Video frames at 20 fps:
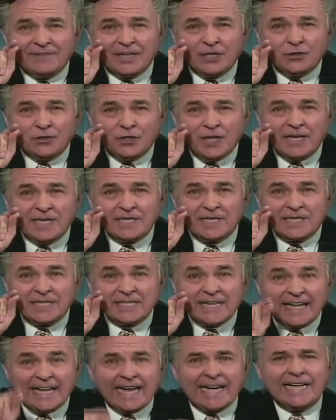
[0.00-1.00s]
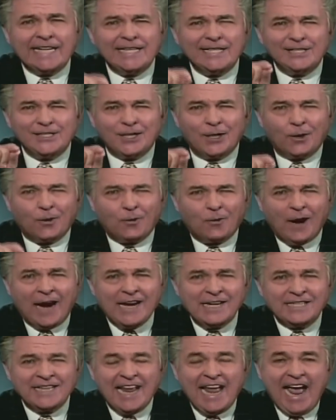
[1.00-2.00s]
and rapid-fire
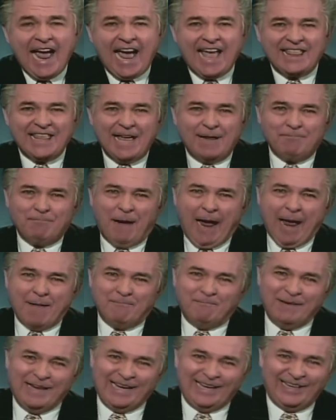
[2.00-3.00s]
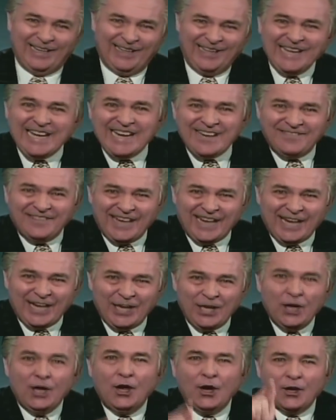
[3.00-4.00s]
recitation of verses continues to
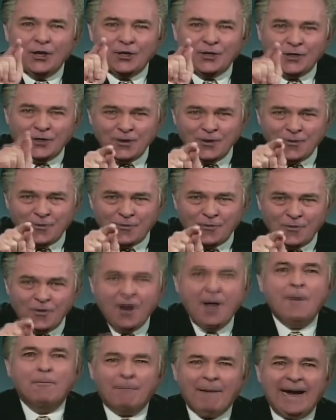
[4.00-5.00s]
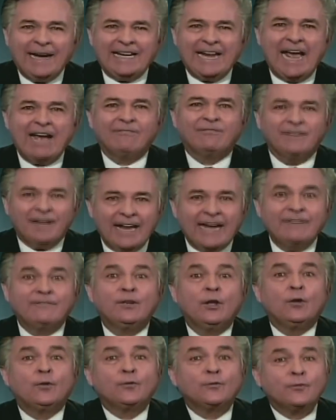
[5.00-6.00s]
fascinate his viewers and
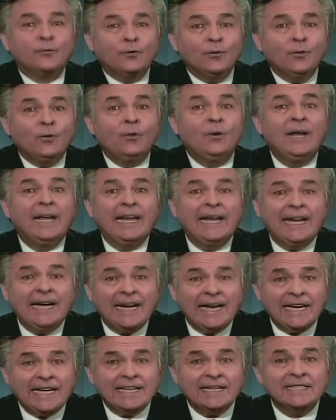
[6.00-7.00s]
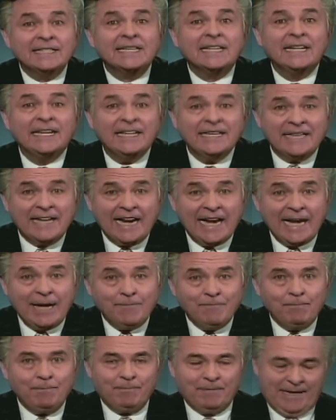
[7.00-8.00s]
effectively teach as few other
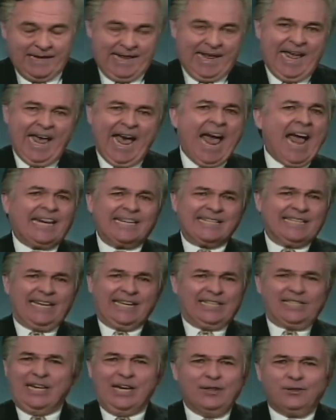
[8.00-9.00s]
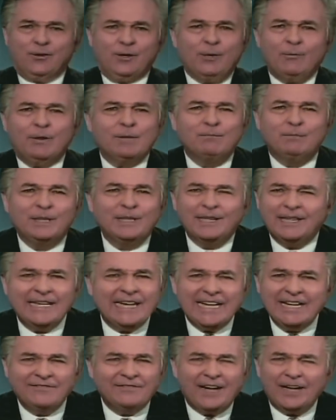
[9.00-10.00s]
techniques can.
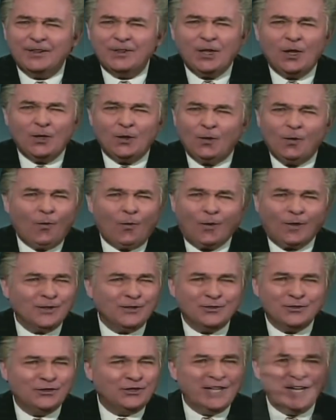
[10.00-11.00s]
He'd prepared himself